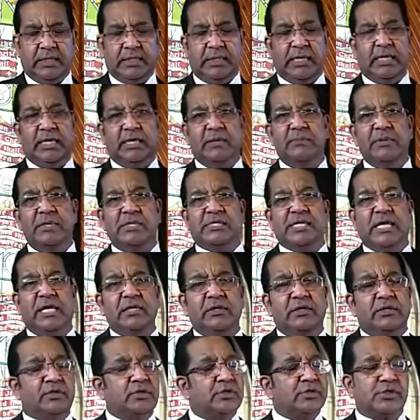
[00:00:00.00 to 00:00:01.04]
Now let me
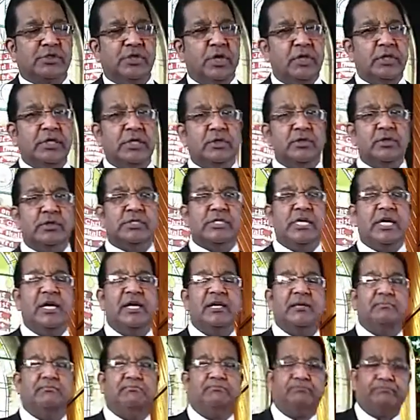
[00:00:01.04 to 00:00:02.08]
tell you, it was not a good
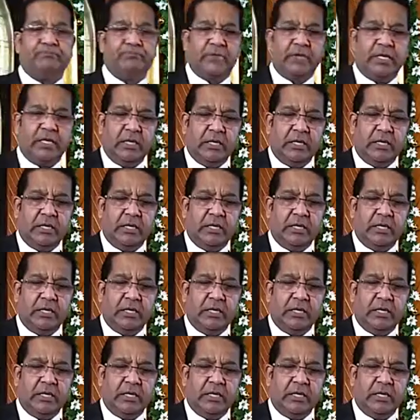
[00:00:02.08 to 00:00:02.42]
time.